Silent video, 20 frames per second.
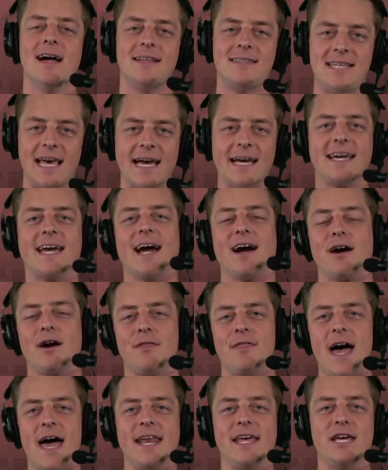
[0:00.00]
Take care of
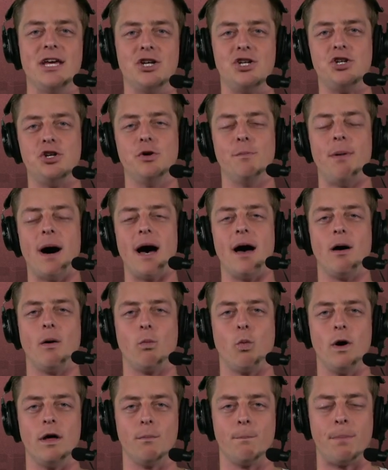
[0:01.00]
that issue
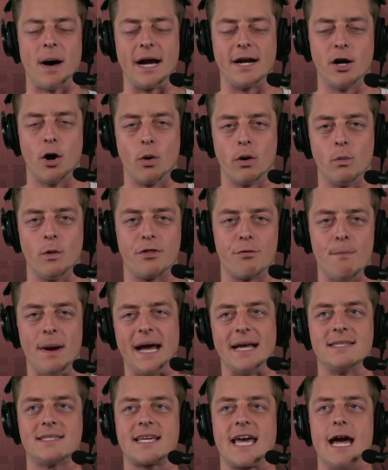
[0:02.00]
by going with
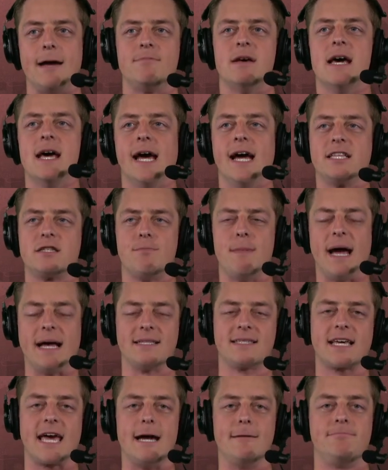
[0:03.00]
Manscaped. It's
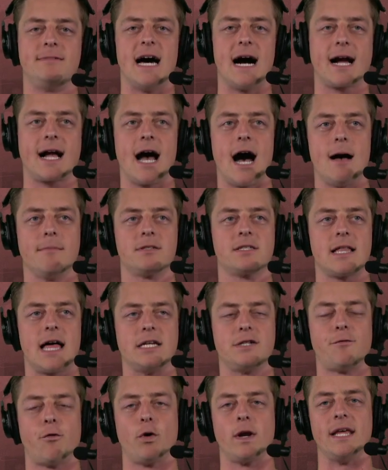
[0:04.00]

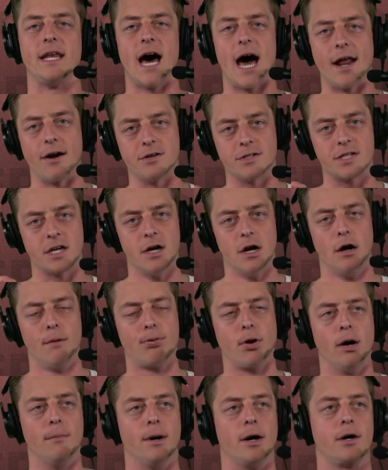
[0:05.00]
manscaped.com/49ers,
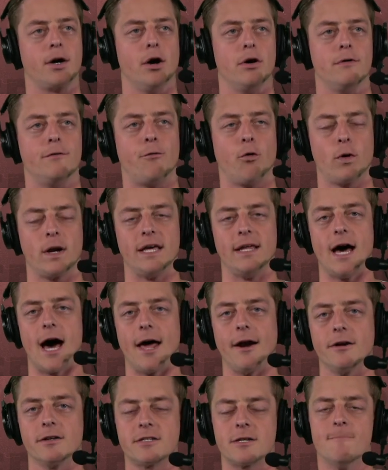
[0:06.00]
promo code
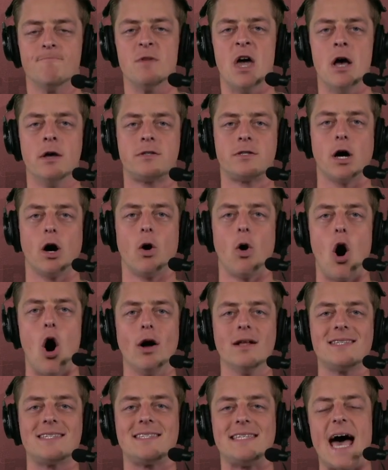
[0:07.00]
49ers. So
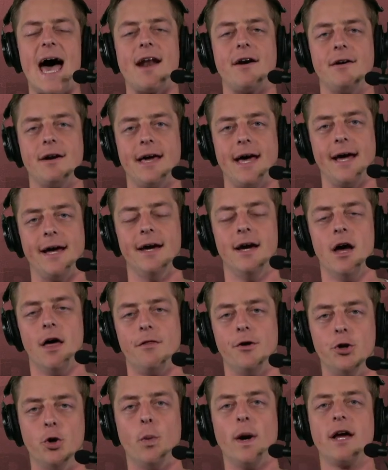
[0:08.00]
on Saturday,
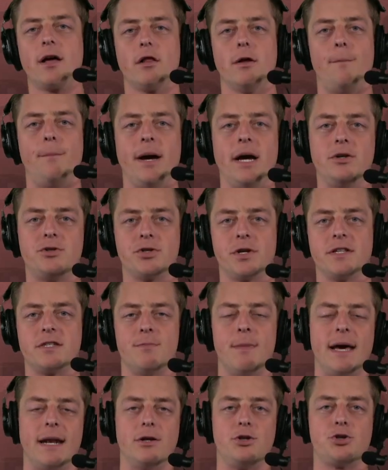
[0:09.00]
the New England Patriots
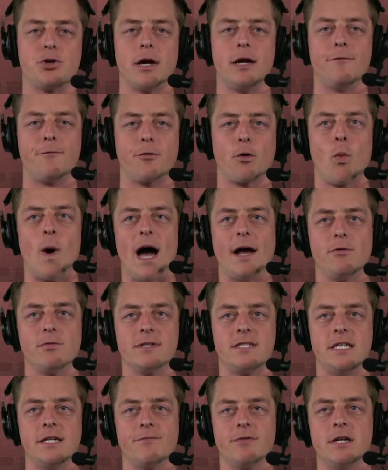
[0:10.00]
made a trade for wide
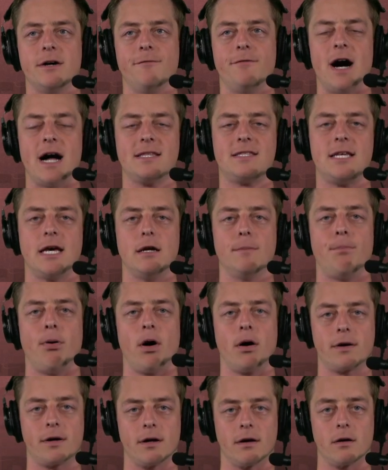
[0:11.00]
receiver DeVante
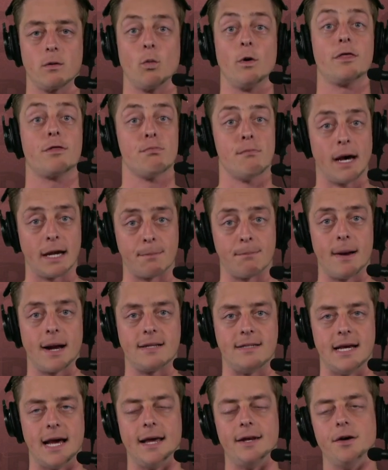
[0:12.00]
Parker with Mike
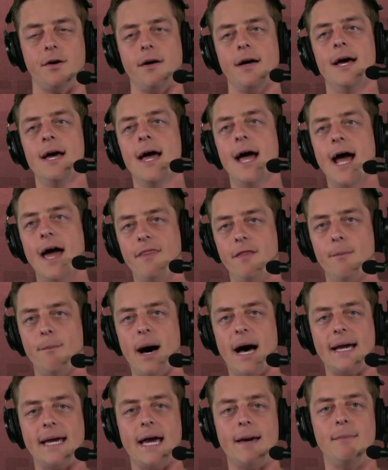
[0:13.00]
McDaniel and the
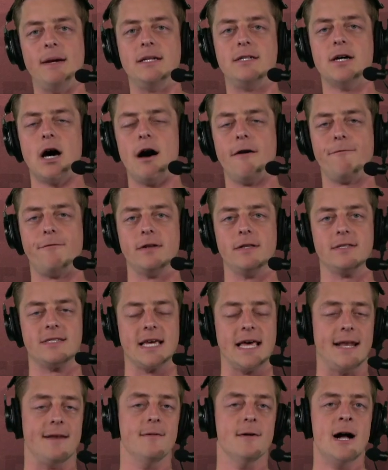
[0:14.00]
Miami Dolphins.
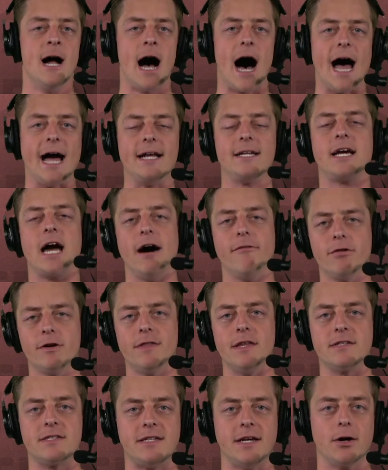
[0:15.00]
And I had covered
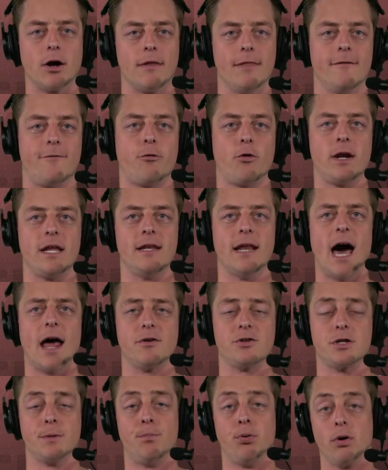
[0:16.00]
this here on the
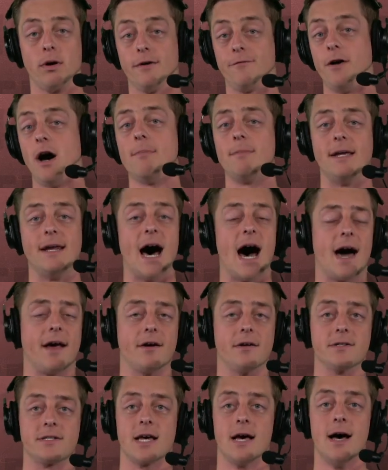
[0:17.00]
49ers report. If I'm the
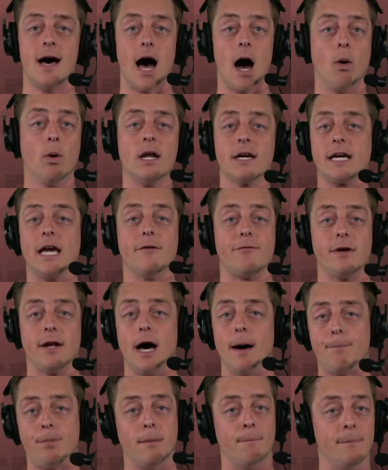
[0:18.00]
Niners, I would have given
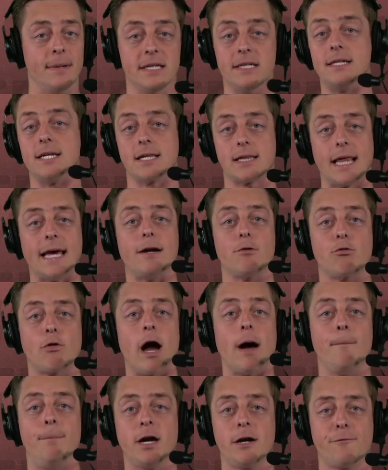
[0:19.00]
up a mid to late
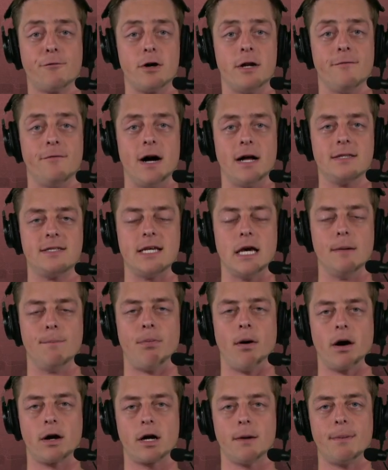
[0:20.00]
round pick for DeVante
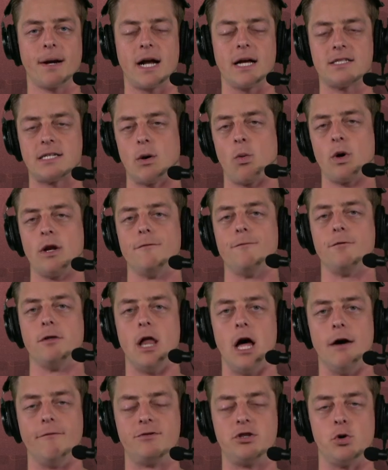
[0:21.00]
Parker because I would have
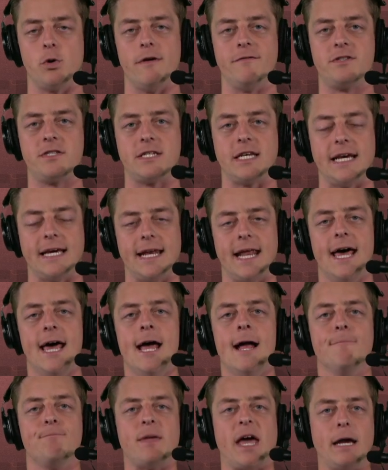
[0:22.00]
loved to have seen
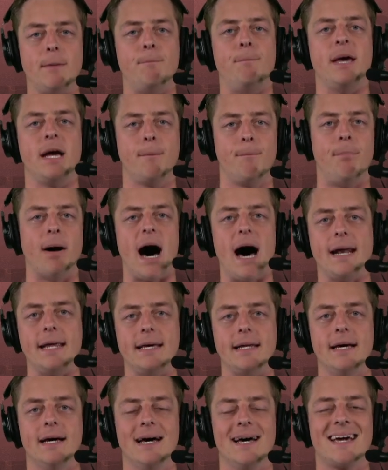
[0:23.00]
a
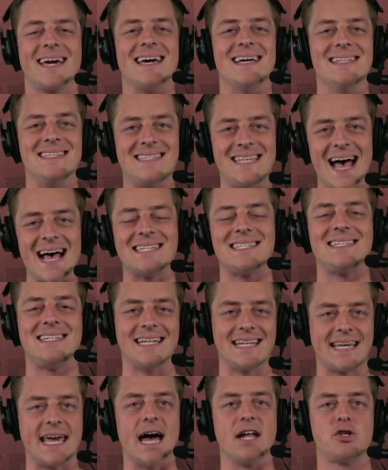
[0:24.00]
big-bodied,
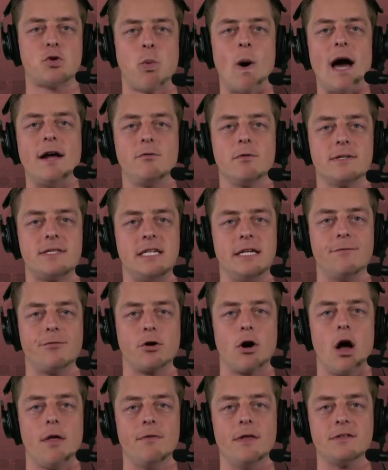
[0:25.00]
contested catch wide
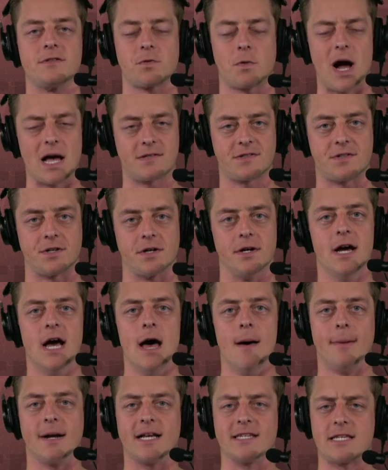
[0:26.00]
receiver on this roster
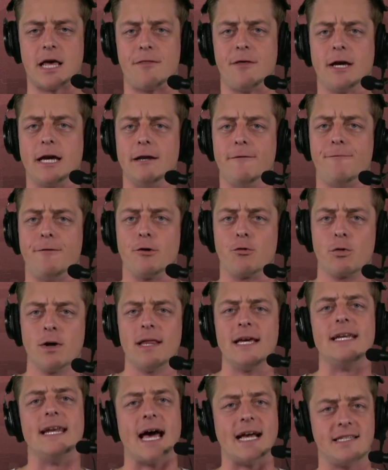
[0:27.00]
because I think he'd fit
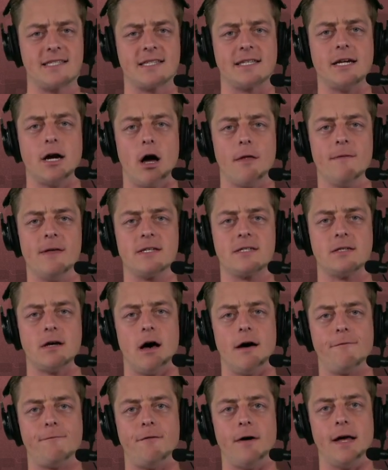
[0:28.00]
really nicely on this
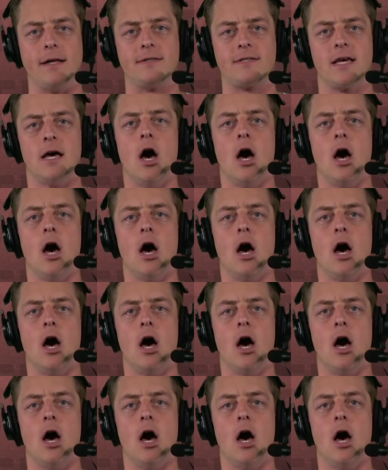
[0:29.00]
offense